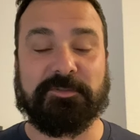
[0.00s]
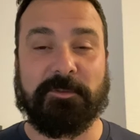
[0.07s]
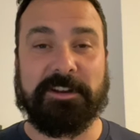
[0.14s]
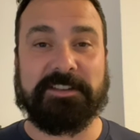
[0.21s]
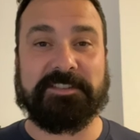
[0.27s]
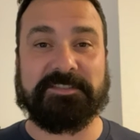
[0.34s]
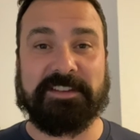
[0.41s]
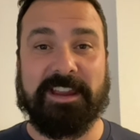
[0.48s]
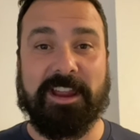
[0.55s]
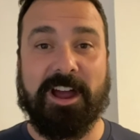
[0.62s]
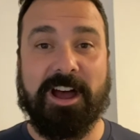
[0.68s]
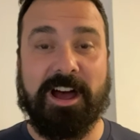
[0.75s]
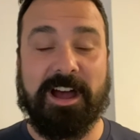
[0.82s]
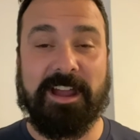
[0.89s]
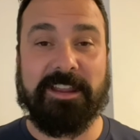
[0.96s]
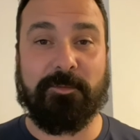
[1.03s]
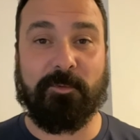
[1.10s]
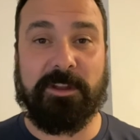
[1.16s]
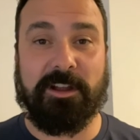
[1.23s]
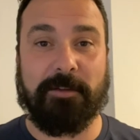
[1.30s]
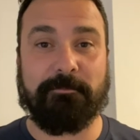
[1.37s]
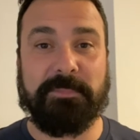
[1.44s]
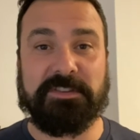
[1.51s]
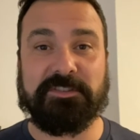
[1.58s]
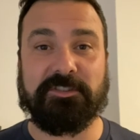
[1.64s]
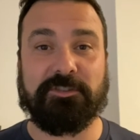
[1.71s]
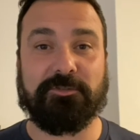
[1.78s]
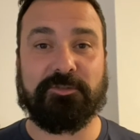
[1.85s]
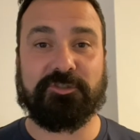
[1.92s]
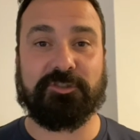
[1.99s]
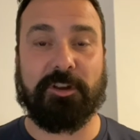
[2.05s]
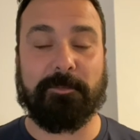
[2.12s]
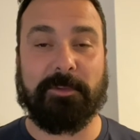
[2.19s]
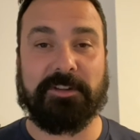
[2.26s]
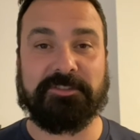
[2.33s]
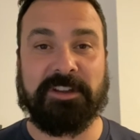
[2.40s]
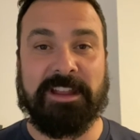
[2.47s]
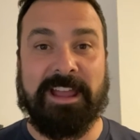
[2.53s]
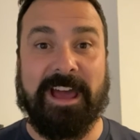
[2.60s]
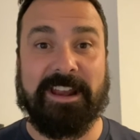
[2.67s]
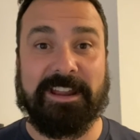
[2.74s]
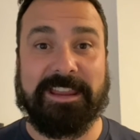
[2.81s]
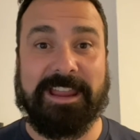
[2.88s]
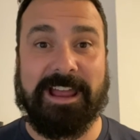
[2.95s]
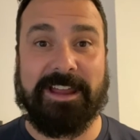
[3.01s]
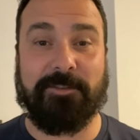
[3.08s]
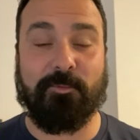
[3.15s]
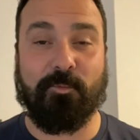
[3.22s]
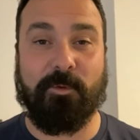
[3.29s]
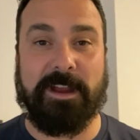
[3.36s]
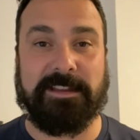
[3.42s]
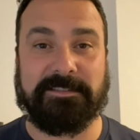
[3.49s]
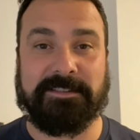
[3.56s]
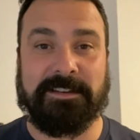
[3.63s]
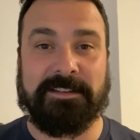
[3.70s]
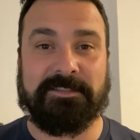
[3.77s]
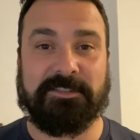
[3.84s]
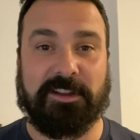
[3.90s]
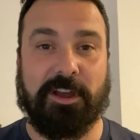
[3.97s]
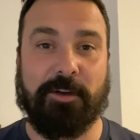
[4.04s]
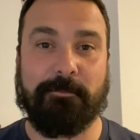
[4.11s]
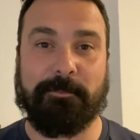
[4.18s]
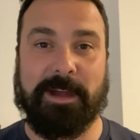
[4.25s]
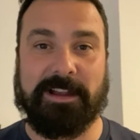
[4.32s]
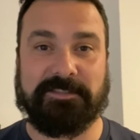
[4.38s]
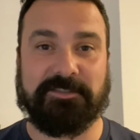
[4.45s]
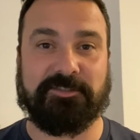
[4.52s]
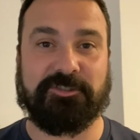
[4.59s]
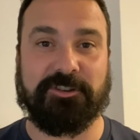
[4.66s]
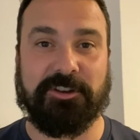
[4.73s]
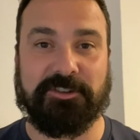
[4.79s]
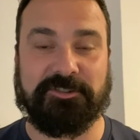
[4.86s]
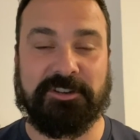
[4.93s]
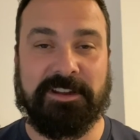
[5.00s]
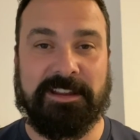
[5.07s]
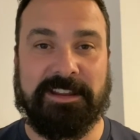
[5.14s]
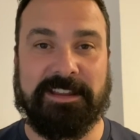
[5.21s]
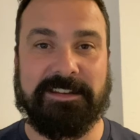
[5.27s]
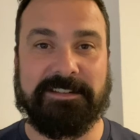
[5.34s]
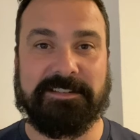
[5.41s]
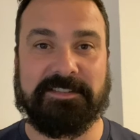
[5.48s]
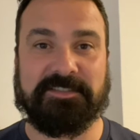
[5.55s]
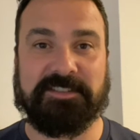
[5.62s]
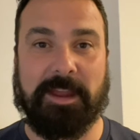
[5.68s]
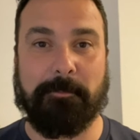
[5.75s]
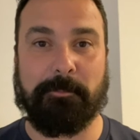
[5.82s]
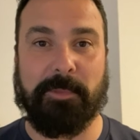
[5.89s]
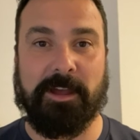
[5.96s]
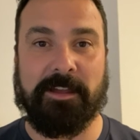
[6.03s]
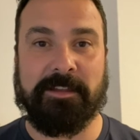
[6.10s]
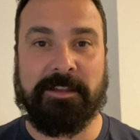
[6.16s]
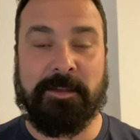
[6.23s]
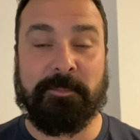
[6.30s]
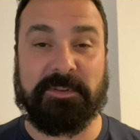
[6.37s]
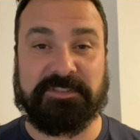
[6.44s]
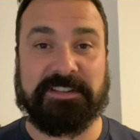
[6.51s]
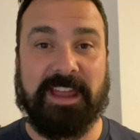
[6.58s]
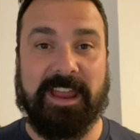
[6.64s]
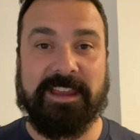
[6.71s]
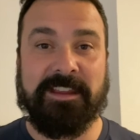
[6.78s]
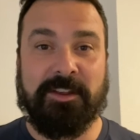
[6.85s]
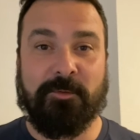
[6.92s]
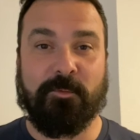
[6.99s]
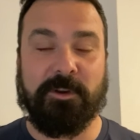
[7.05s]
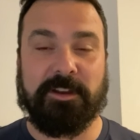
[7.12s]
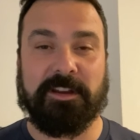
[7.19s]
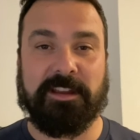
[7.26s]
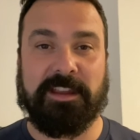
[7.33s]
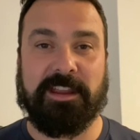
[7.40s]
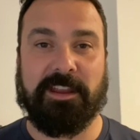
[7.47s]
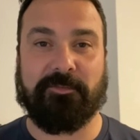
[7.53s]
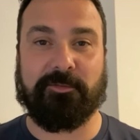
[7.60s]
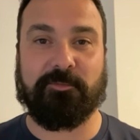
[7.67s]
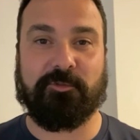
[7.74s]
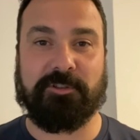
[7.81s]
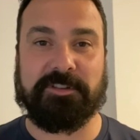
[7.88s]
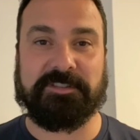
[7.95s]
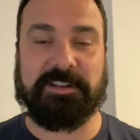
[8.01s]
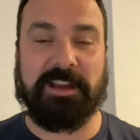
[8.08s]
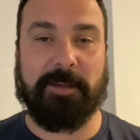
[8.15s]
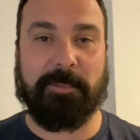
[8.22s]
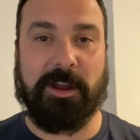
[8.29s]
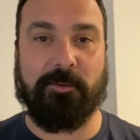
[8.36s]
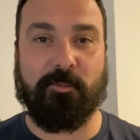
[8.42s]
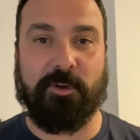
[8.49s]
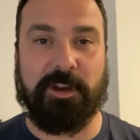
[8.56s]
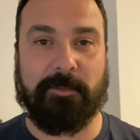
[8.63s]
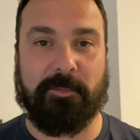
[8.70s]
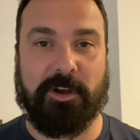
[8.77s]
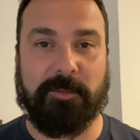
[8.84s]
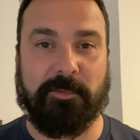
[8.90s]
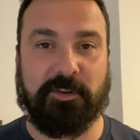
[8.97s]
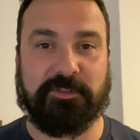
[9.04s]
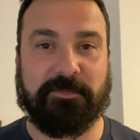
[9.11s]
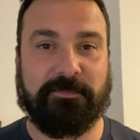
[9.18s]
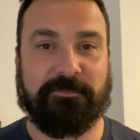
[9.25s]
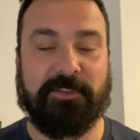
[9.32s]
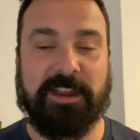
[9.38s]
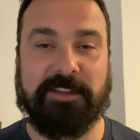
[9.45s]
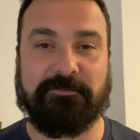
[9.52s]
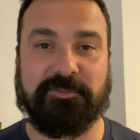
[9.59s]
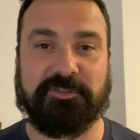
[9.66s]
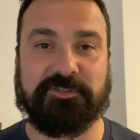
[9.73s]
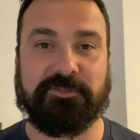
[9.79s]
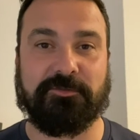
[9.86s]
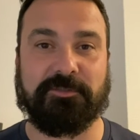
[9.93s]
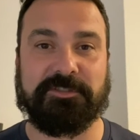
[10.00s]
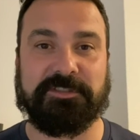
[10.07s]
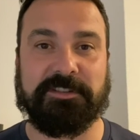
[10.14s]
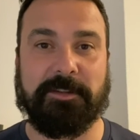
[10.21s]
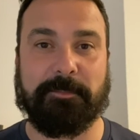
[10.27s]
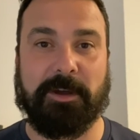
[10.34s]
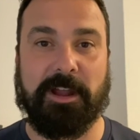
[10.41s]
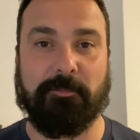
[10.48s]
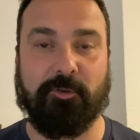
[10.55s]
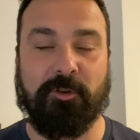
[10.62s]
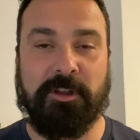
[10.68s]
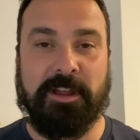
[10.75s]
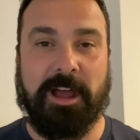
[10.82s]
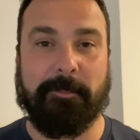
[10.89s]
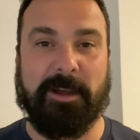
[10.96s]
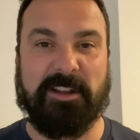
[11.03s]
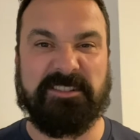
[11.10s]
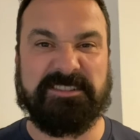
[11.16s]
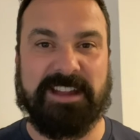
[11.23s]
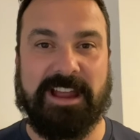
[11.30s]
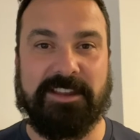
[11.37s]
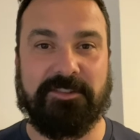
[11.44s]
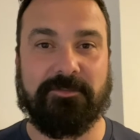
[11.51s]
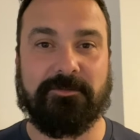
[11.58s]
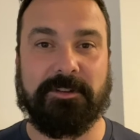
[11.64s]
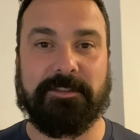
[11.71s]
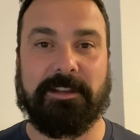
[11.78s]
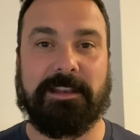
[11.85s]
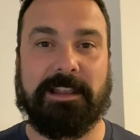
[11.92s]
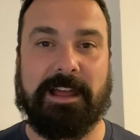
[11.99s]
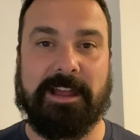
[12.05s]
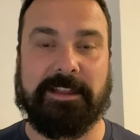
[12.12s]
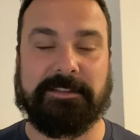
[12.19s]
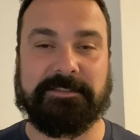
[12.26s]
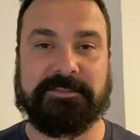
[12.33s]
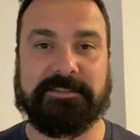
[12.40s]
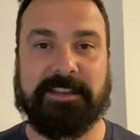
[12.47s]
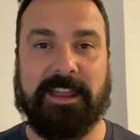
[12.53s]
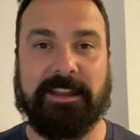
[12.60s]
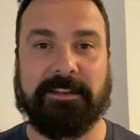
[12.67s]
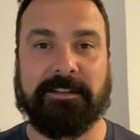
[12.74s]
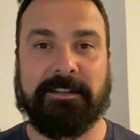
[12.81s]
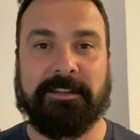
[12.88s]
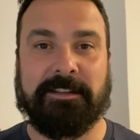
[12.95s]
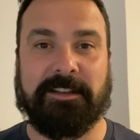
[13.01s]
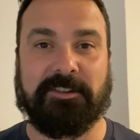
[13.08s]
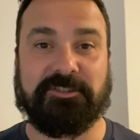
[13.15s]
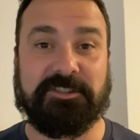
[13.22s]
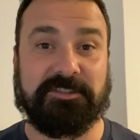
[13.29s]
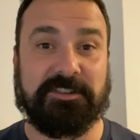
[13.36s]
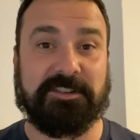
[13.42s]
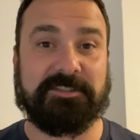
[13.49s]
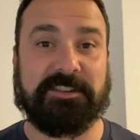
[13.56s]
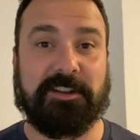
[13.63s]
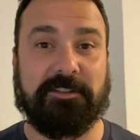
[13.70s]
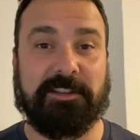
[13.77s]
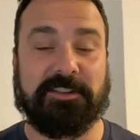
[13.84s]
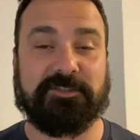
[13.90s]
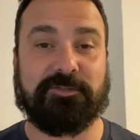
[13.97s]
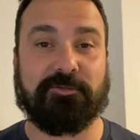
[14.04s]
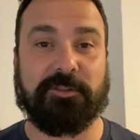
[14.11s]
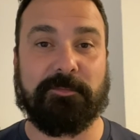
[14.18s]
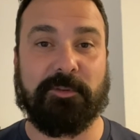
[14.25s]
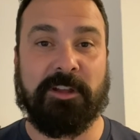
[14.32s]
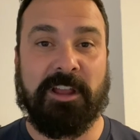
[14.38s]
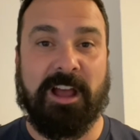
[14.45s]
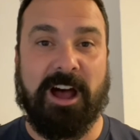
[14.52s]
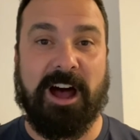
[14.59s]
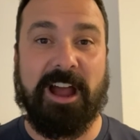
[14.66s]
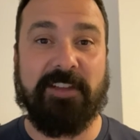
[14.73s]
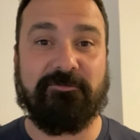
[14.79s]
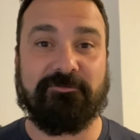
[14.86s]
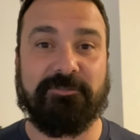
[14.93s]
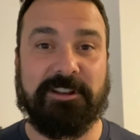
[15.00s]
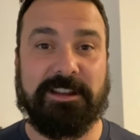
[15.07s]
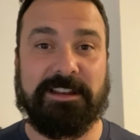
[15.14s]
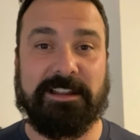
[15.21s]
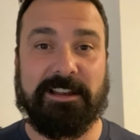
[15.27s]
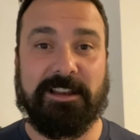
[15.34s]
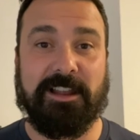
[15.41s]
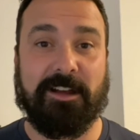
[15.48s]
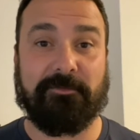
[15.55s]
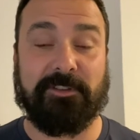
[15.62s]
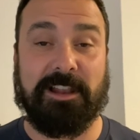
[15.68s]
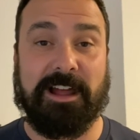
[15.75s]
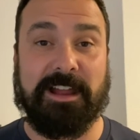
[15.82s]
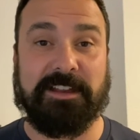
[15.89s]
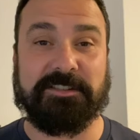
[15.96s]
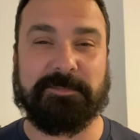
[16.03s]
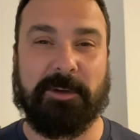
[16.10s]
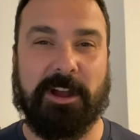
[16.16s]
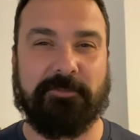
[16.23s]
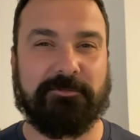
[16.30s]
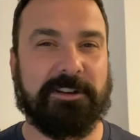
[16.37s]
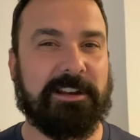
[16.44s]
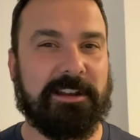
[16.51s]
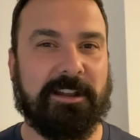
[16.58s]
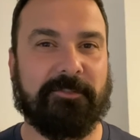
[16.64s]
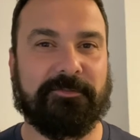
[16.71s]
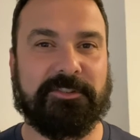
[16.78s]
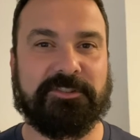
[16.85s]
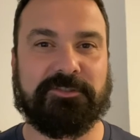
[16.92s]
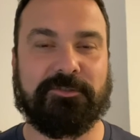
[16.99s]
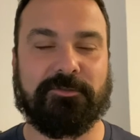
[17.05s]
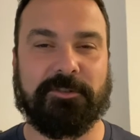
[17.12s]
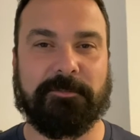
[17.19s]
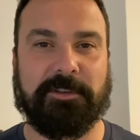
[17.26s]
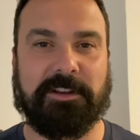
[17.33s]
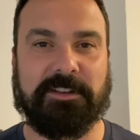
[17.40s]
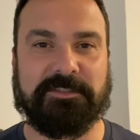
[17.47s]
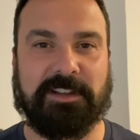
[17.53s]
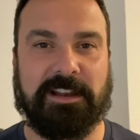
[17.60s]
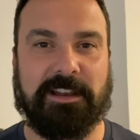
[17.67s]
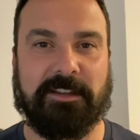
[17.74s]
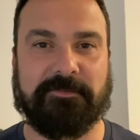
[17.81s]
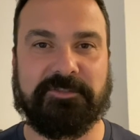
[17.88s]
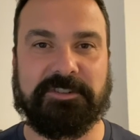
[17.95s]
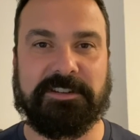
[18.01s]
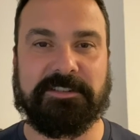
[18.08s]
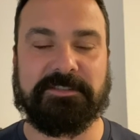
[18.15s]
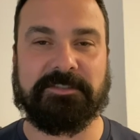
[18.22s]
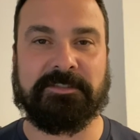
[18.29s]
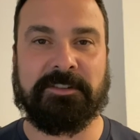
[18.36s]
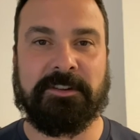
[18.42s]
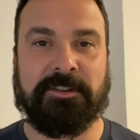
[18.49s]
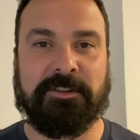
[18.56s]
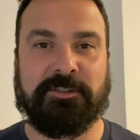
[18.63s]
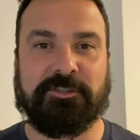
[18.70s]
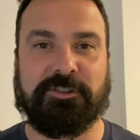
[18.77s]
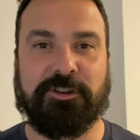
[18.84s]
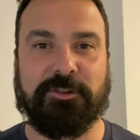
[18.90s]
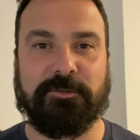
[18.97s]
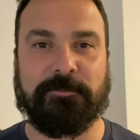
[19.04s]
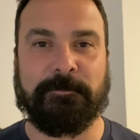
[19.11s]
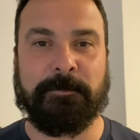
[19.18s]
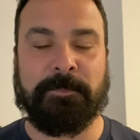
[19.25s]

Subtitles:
wanted to say hi, we are missing you so much and I can't wait to come back to church in December. But today we're going to hear from Chrissy about one of my most favourite stories in the Bible, about Daniel in the lion's den. Now she's going to tell you that story, but I really love lions, but I really love this story because I love Jesus too.